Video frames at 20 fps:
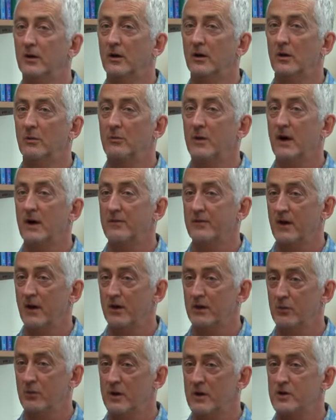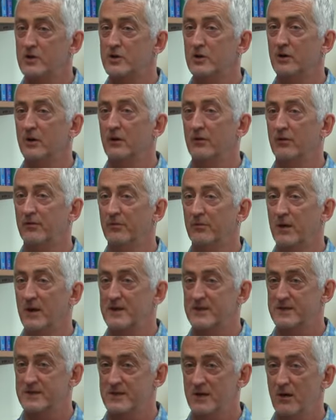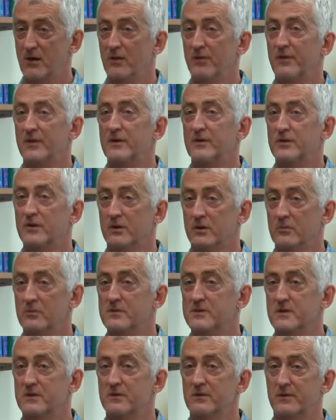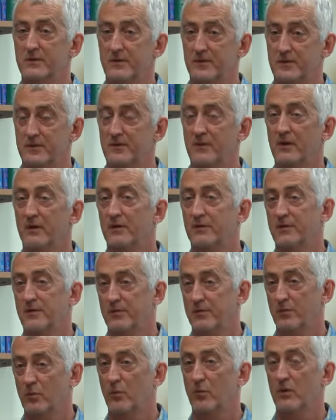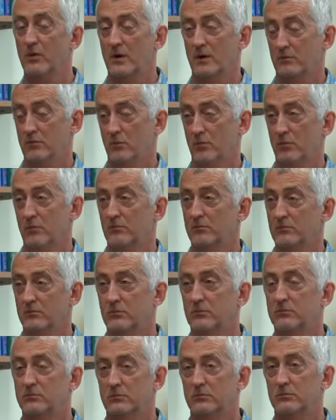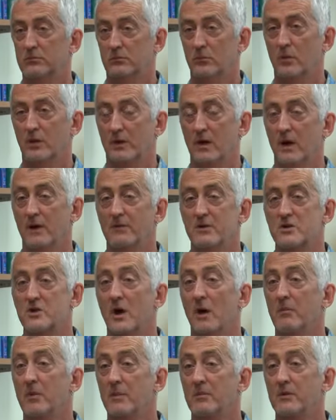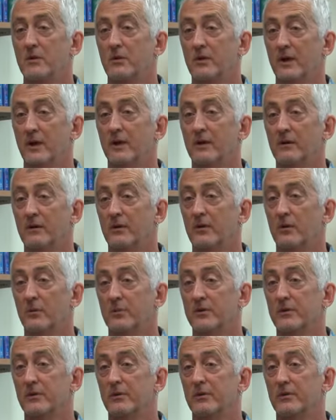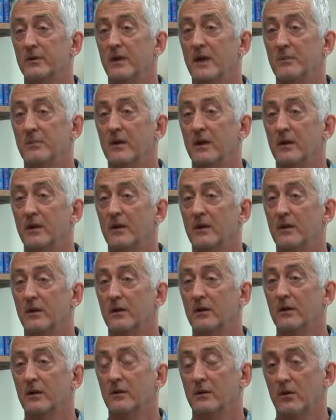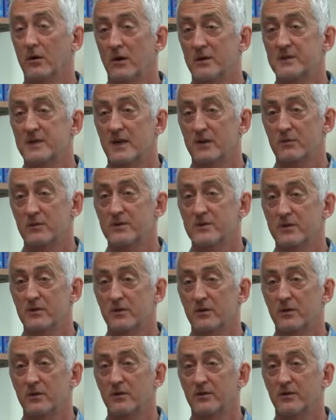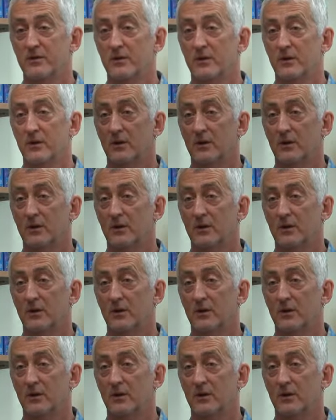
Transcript: evaluation of myself in terms of what kind of a job I'm doing in terms of keeping contact with students.